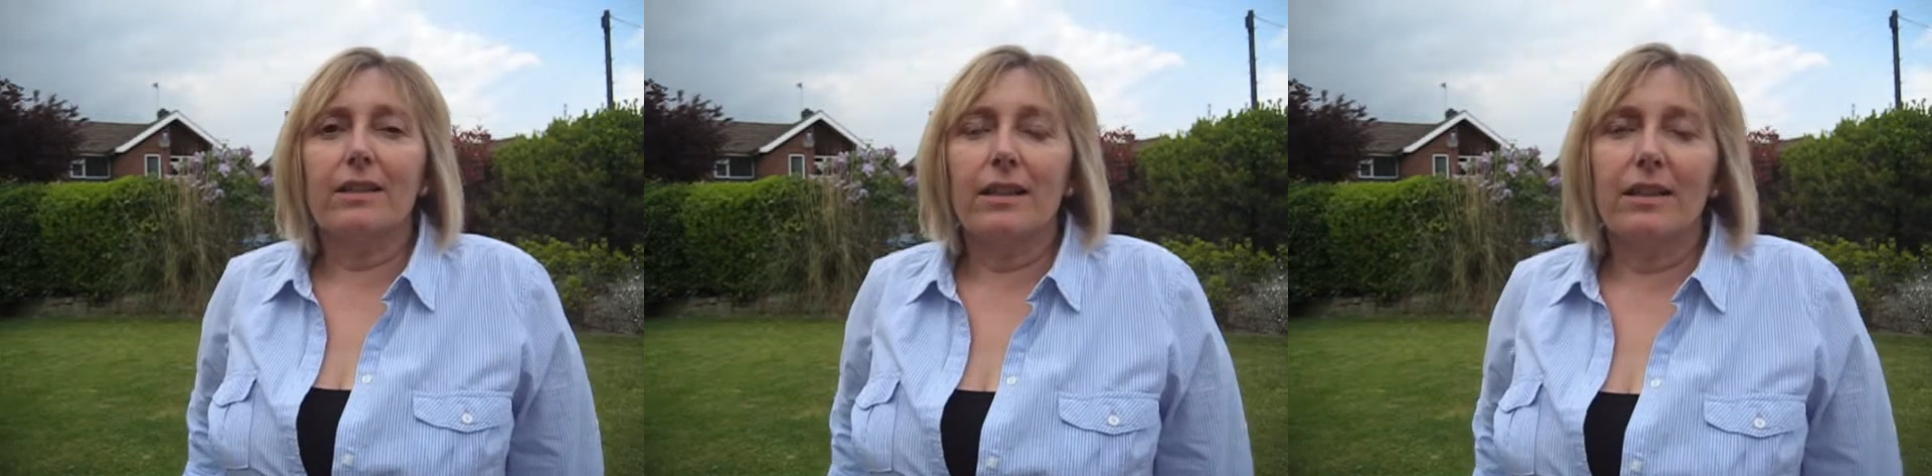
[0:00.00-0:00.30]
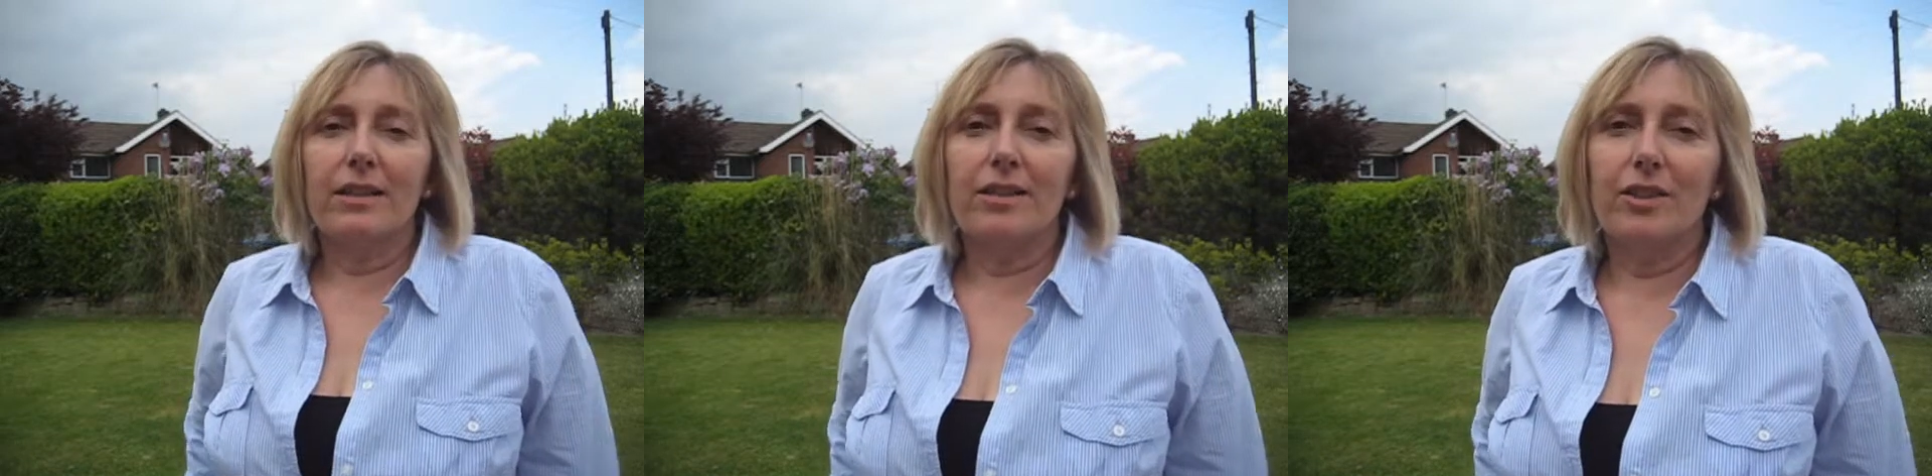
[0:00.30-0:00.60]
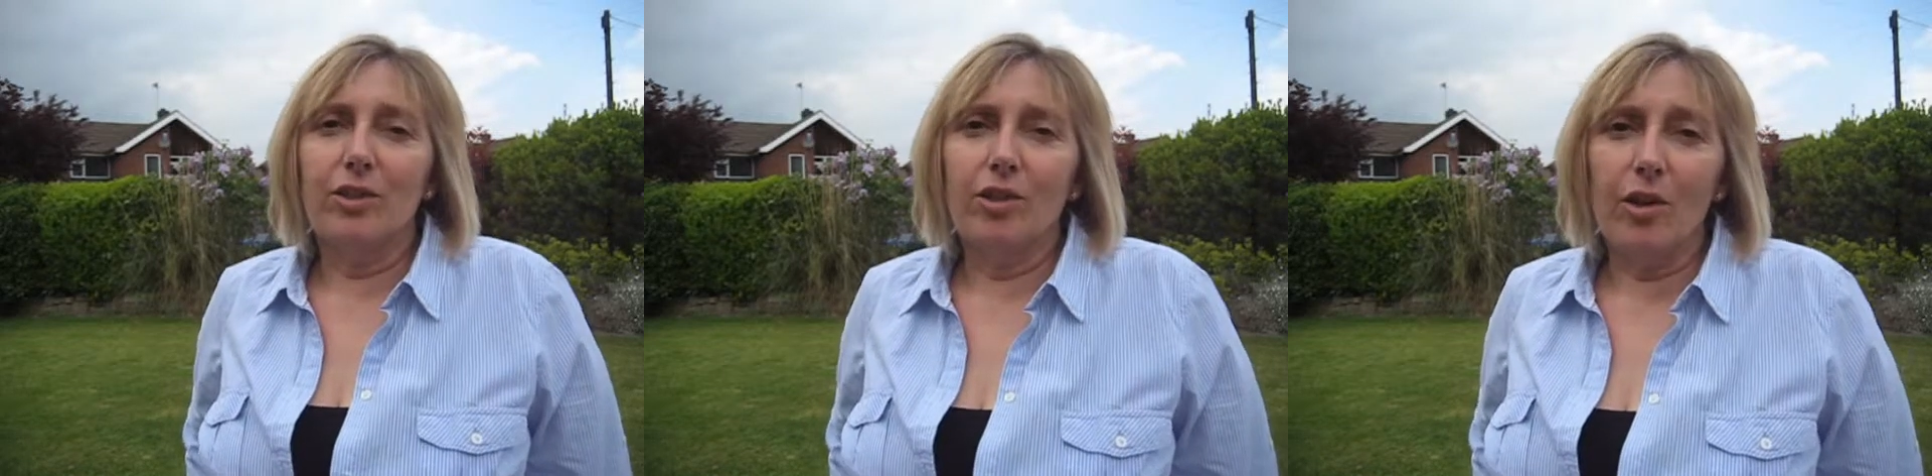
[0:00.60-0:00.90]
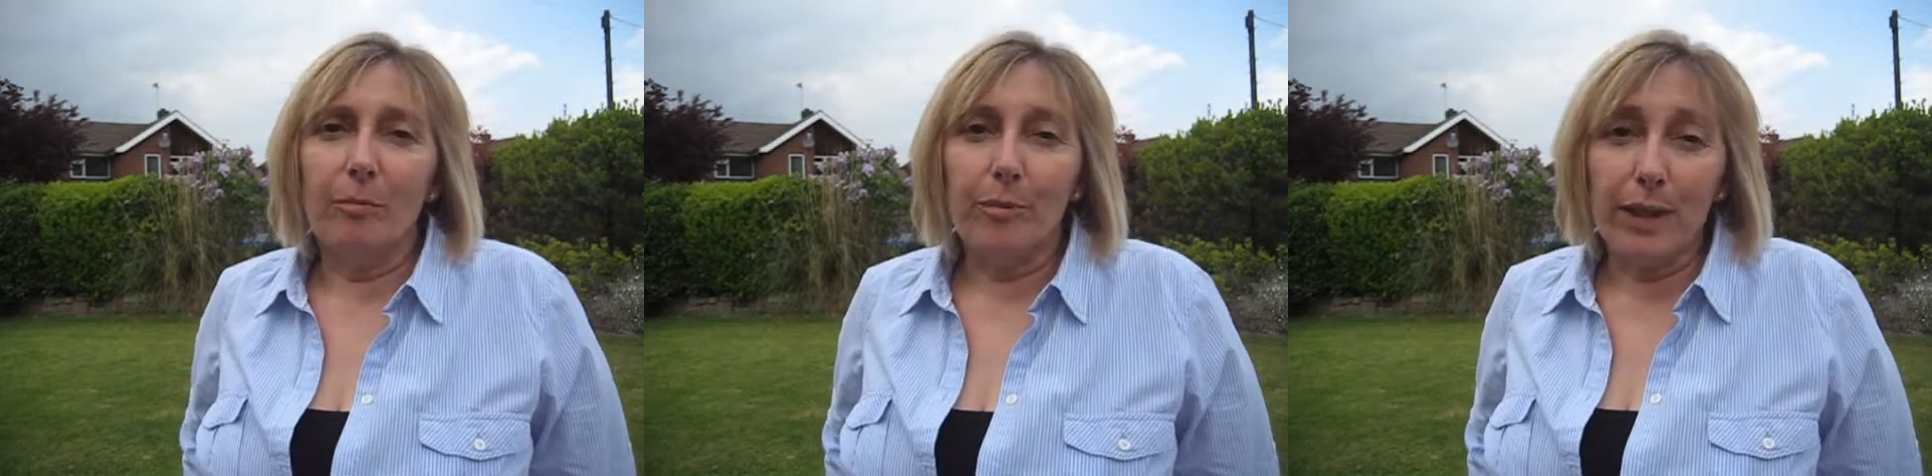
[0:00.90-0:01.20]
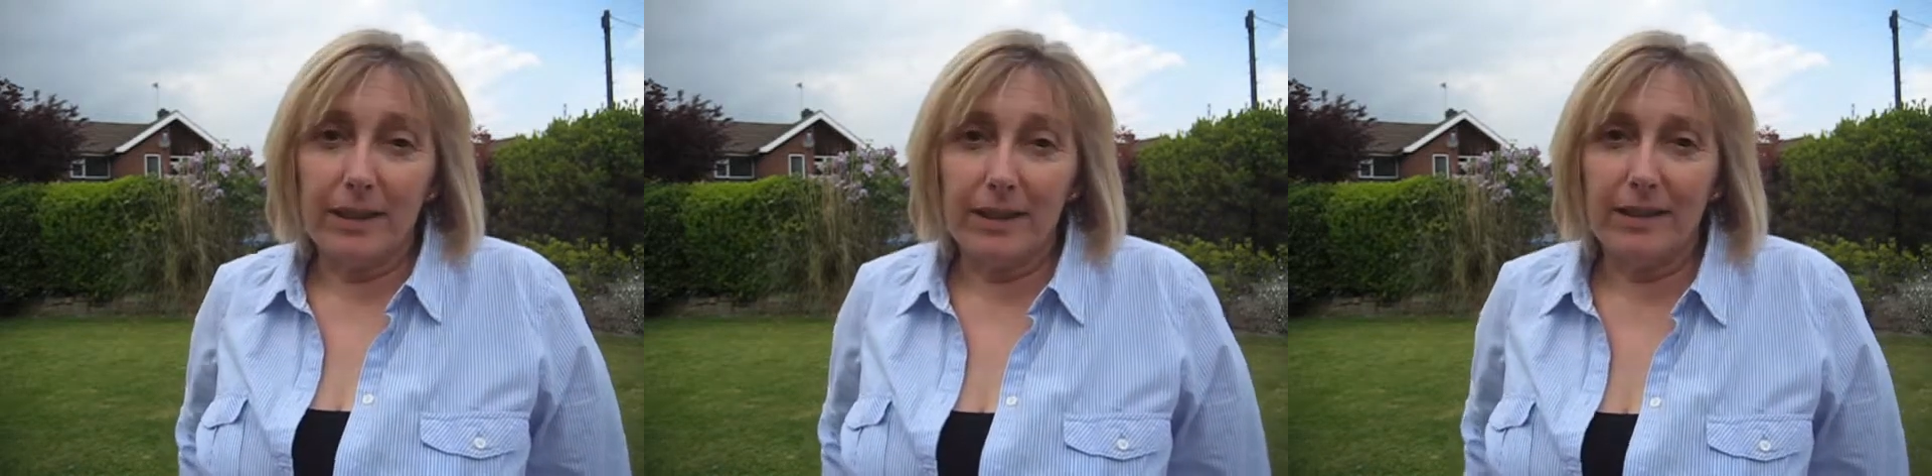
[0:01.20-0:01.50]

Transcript: and you're not branding